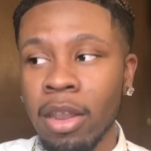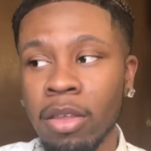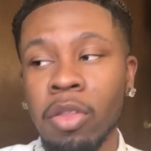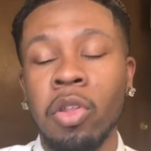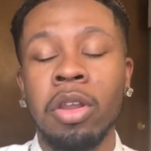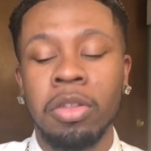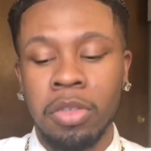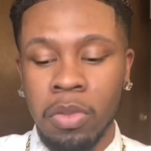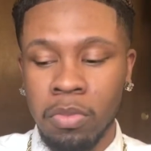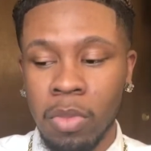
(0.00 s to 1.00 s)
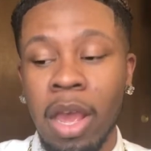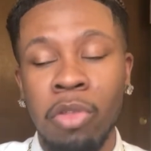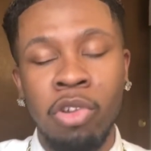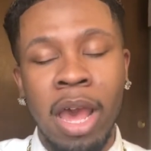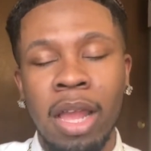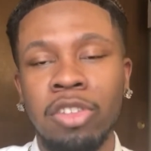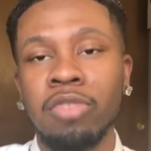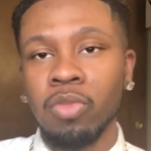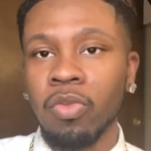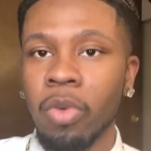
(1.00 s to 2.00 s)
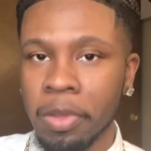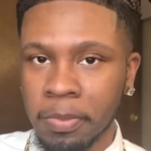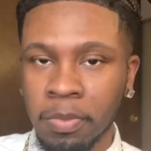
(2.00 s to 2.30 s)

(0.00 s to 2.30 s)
of I tried to move on.